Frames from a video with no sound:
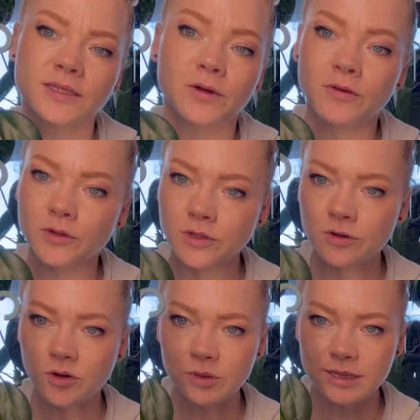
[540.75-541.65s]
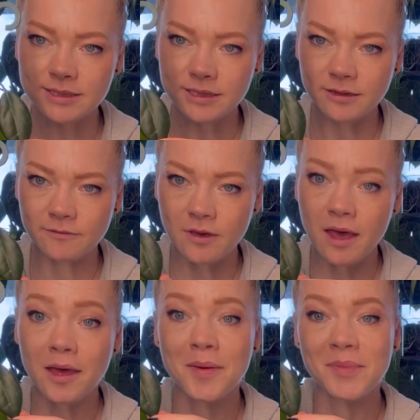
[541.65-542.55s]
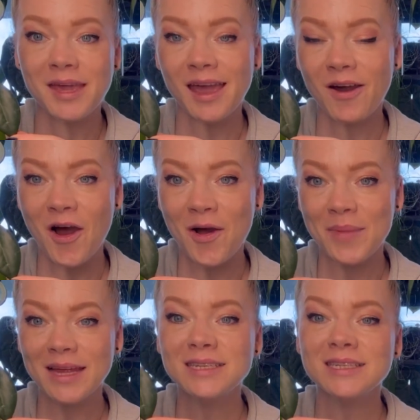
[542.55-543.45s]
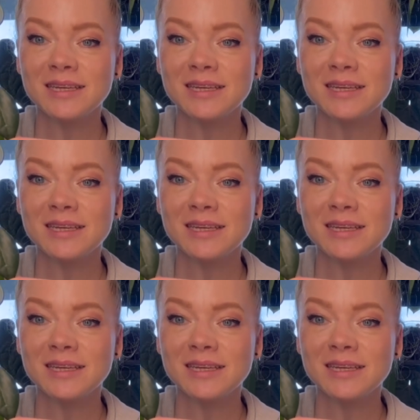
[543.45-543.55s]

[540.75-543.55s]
So if you do know, please leave me a comment